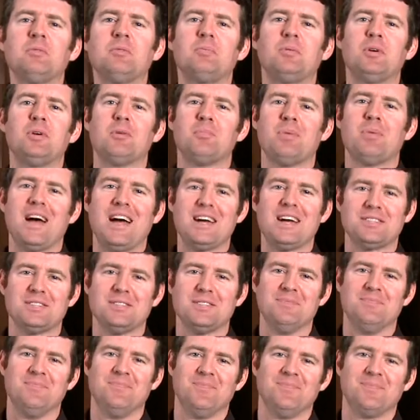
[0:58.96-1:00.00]
to Pure
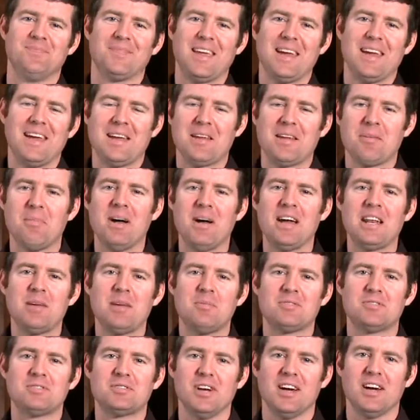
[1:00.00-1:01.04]
Passion. My
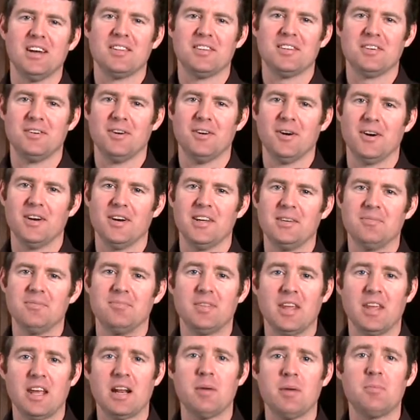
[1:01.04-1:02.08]
name is Jonathan Daugherty,
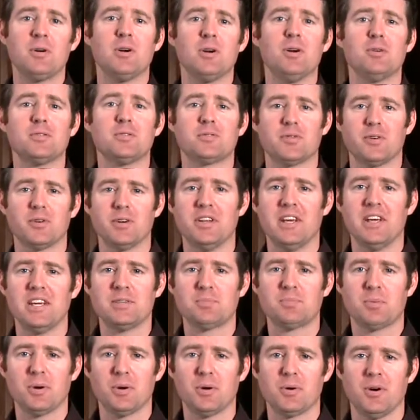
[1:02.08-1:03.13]
and I'm your host for
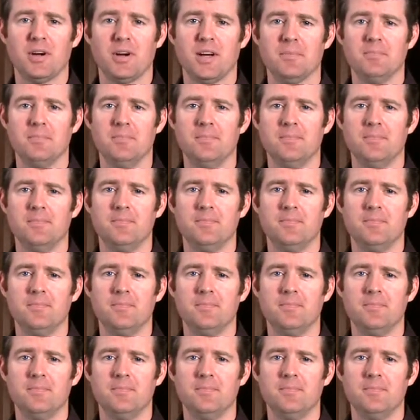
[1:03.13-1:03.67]
today's program.